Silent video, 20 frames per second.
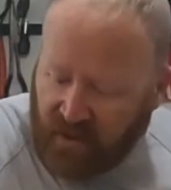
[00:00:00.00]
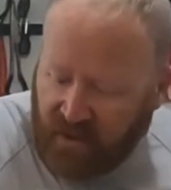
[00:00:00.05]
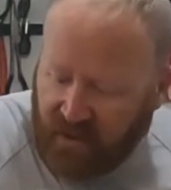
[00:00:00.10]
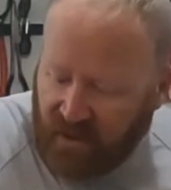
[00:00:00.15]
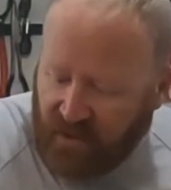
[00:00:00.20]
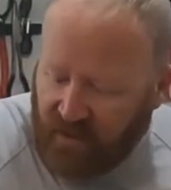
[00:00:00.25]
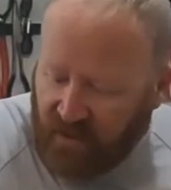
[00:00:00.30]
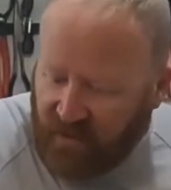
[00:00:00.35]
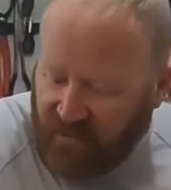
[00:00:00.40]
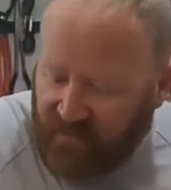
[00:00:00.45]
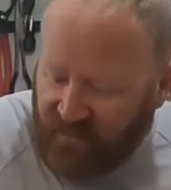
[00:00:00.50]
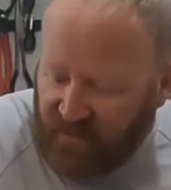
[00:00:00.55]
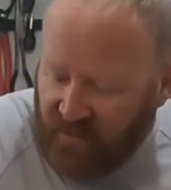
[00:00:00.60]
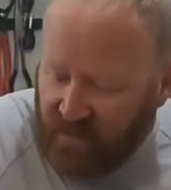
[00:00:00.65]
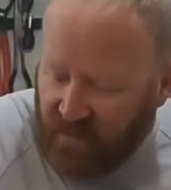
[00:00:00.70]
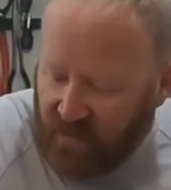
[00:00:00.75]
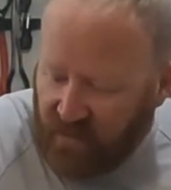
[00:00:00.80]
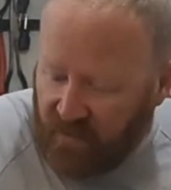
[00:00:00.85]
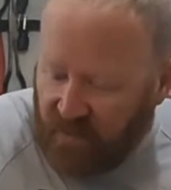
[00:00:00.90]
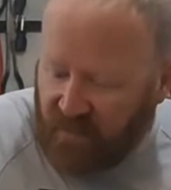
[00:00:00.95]
get on our
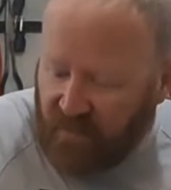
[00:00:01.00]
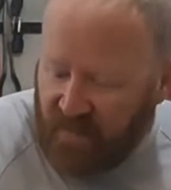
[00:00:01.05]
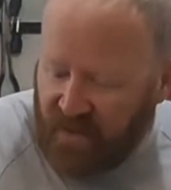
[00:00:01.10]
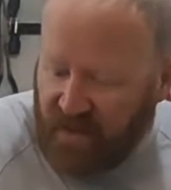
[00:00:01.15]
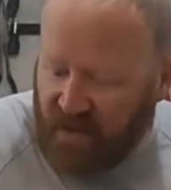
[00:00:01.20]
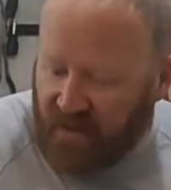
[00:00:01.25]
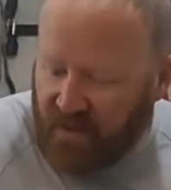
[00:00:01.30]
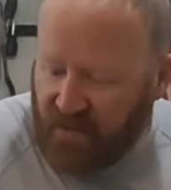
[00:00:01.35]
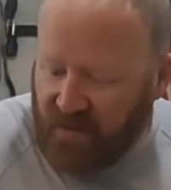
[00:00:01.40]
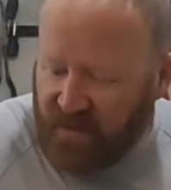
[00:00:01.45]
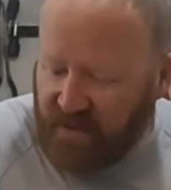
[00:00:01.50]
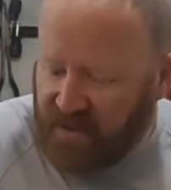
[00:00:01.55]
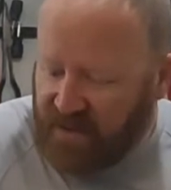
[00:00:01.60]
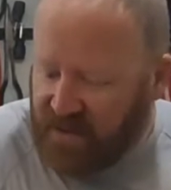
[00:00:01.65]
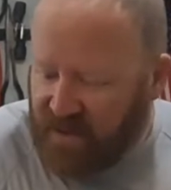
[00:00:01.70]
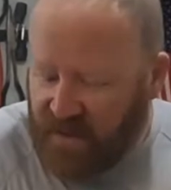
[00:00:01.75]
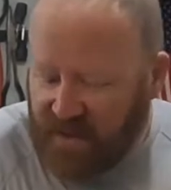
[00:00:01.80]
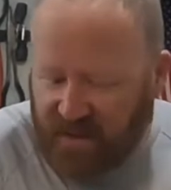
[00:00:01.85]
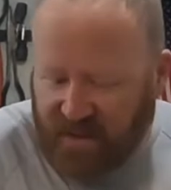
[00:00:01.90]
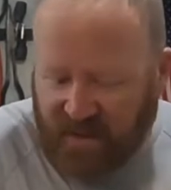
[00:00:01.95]
food or be under this
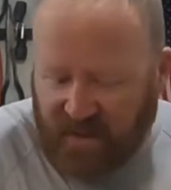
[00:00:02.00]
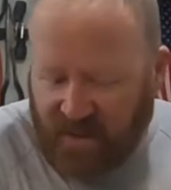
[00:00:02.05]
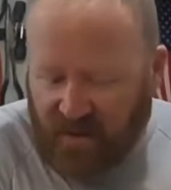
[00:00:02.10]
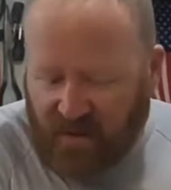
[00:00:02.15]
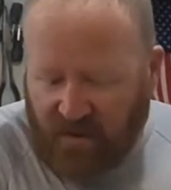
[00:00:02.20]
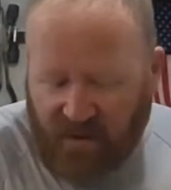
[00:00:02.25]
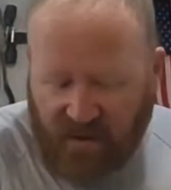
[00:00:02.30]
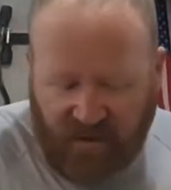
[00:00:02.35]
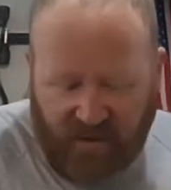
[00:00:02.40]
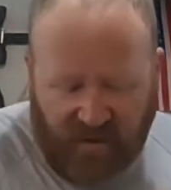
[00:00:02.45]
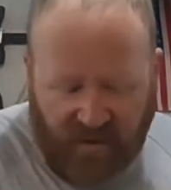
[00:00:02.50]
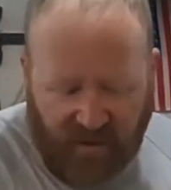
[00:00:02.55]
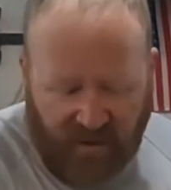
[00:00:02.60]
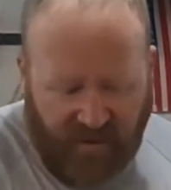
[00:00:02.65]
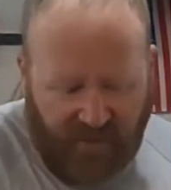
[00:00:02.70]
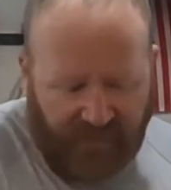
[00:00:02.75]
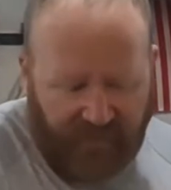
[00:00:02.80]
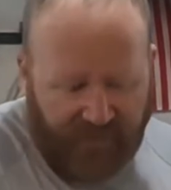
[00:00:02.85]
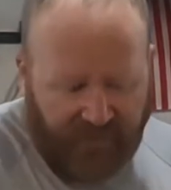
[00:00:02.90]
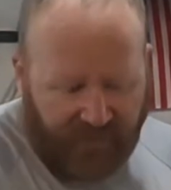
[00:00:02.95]
seasoning or
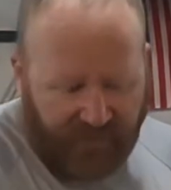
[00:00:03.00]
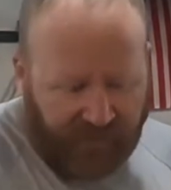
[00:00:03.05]
anything.